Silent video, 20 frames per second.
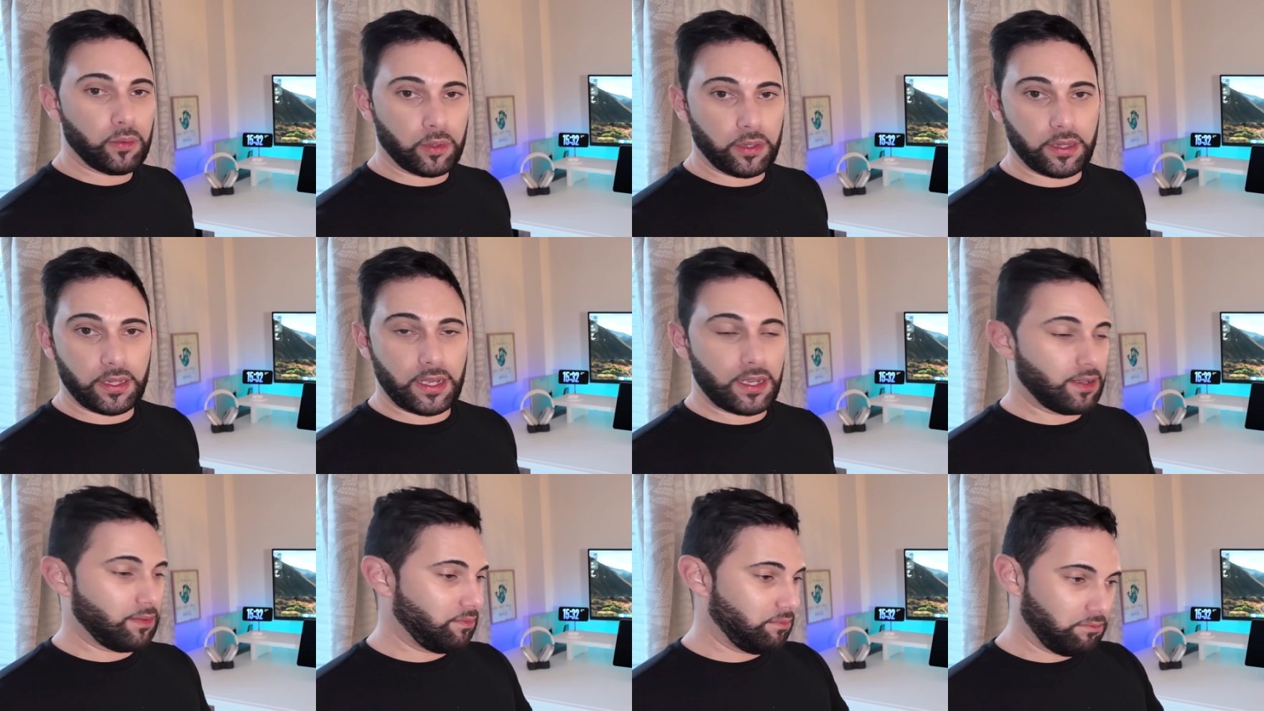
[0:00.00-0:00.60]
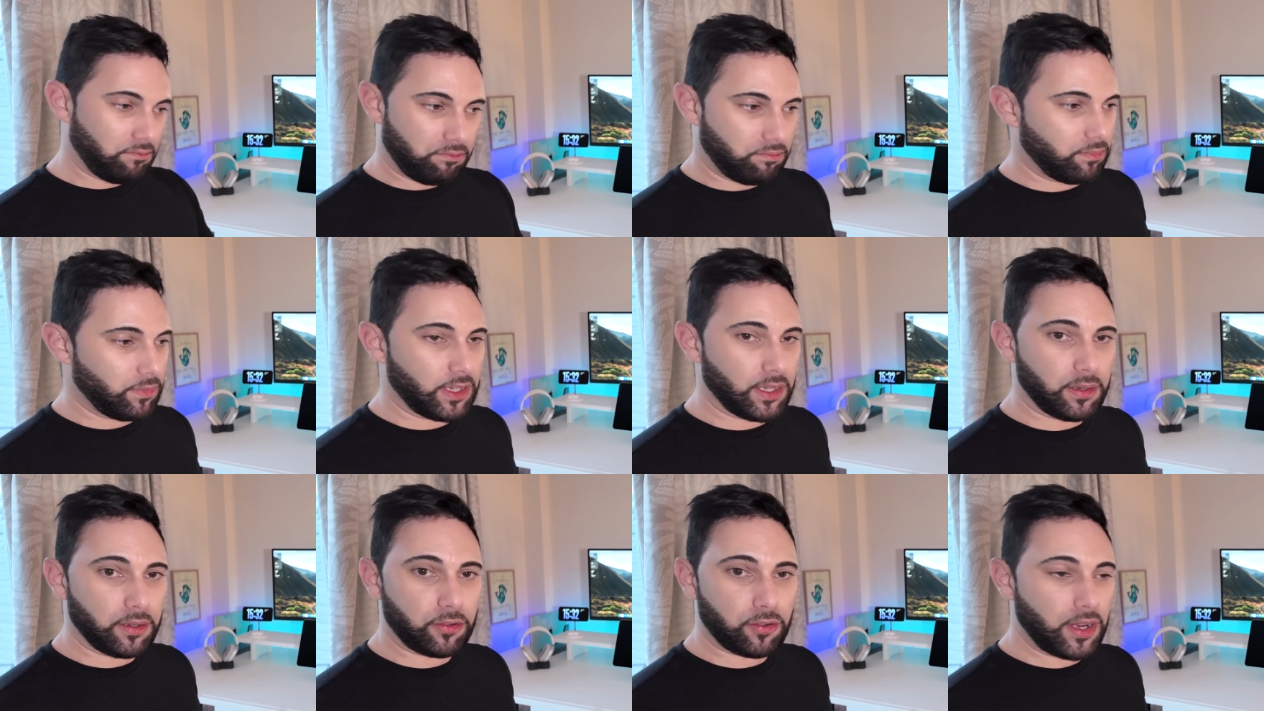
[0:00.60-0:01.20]
want that,
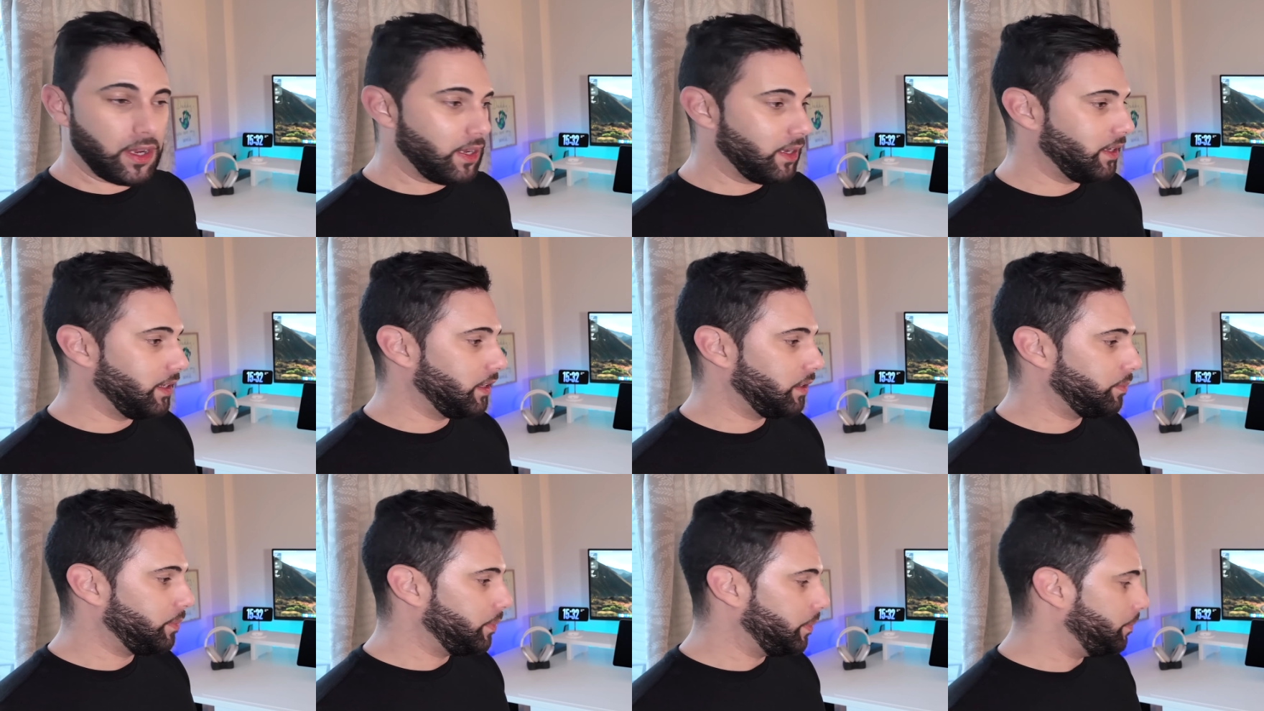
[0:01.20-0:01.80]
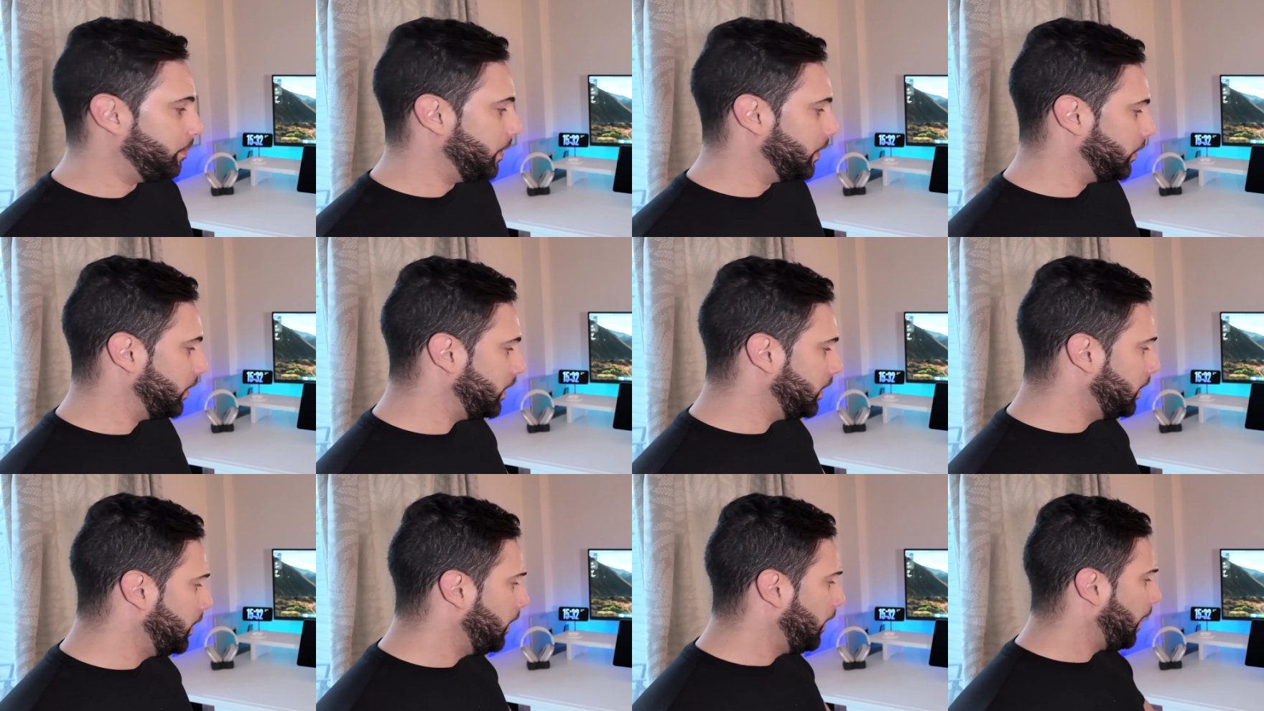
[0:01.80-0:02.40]
then great. It's built
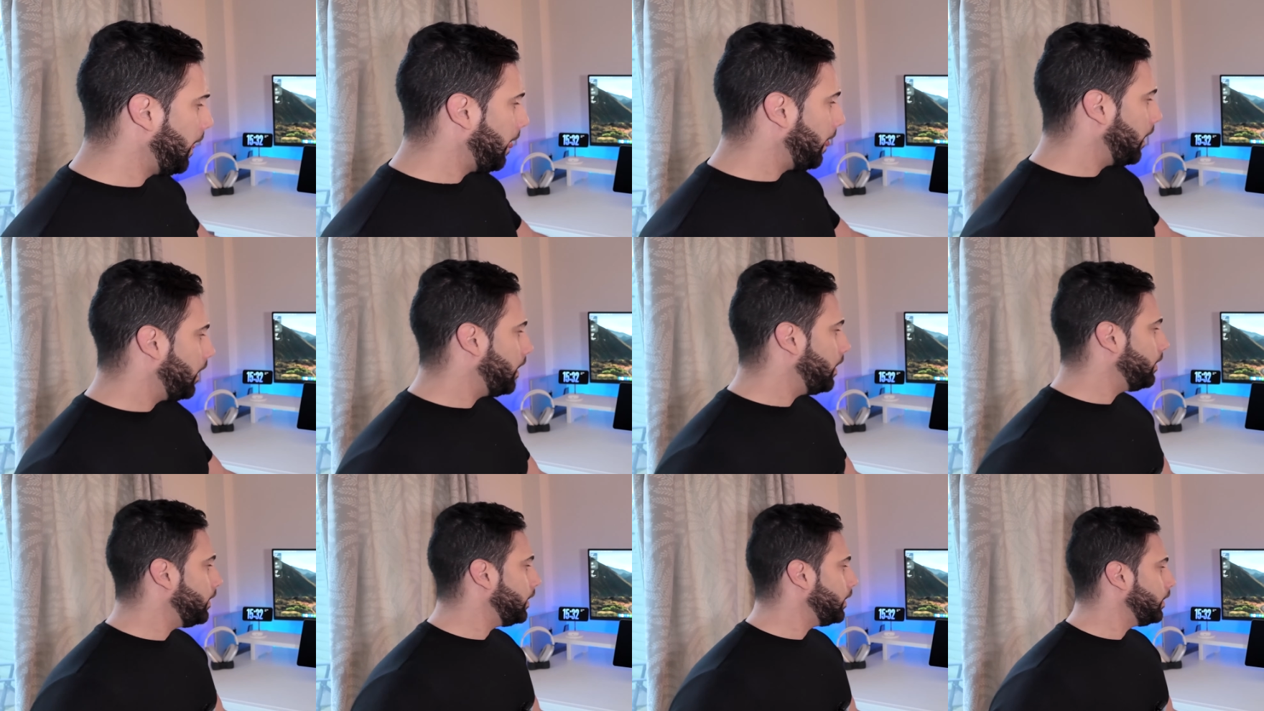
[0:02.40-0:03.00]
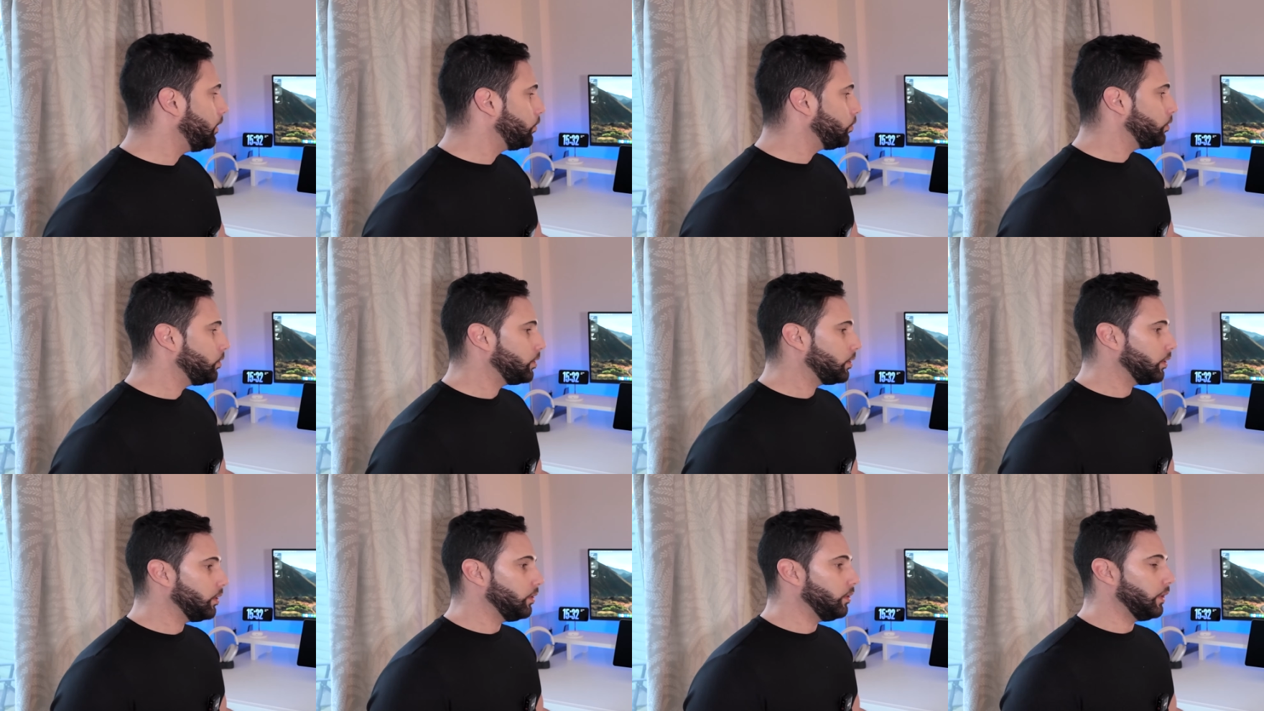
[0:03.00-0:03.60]
in. And then there's
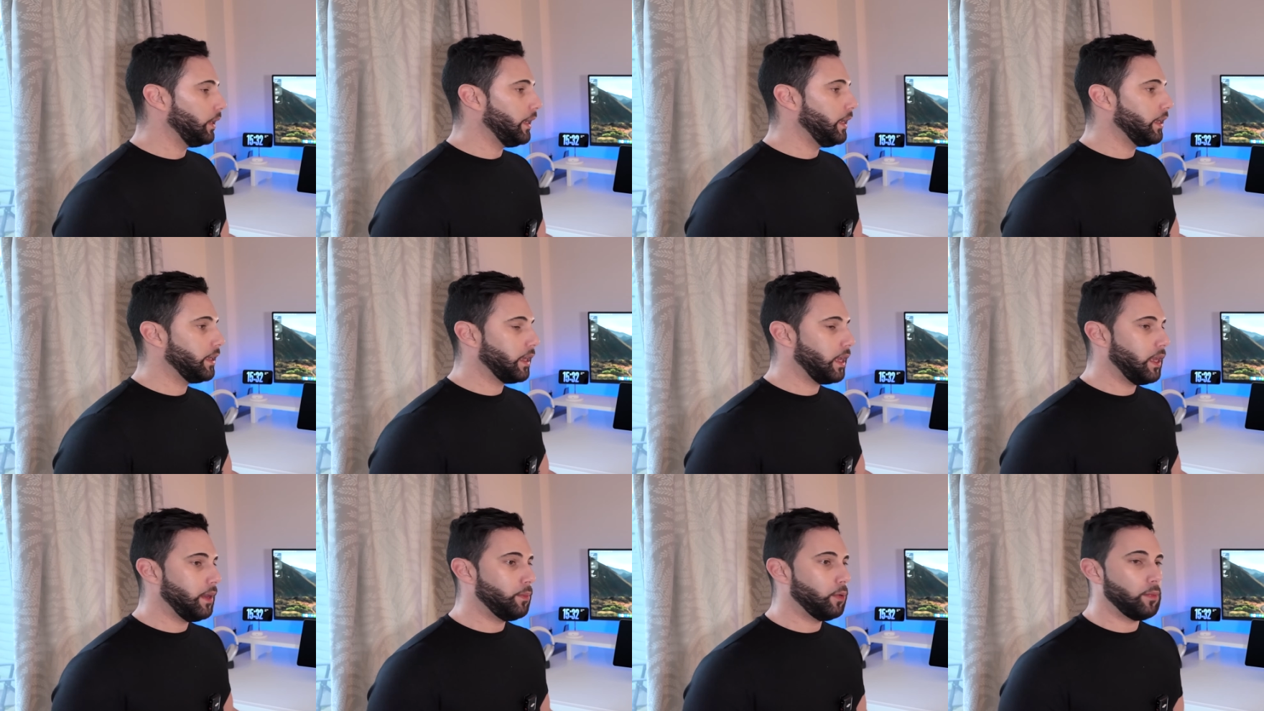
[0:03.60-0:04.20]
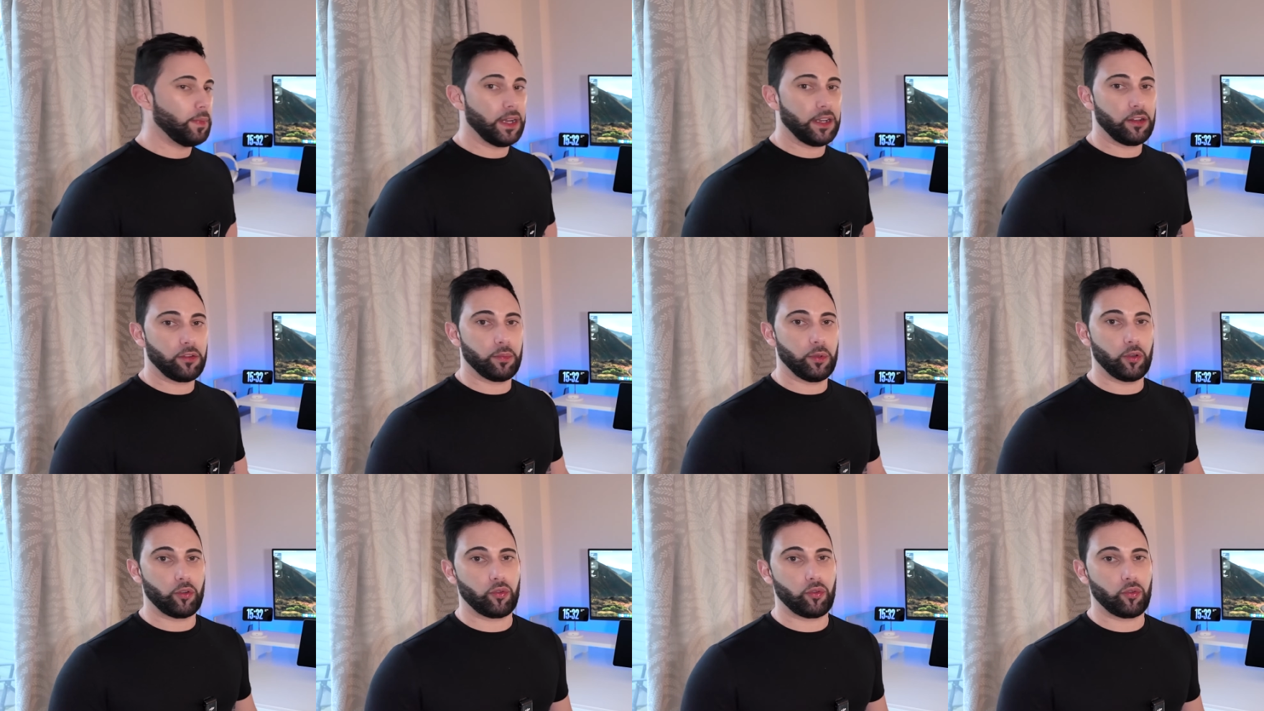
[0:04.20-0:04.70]
also a cable management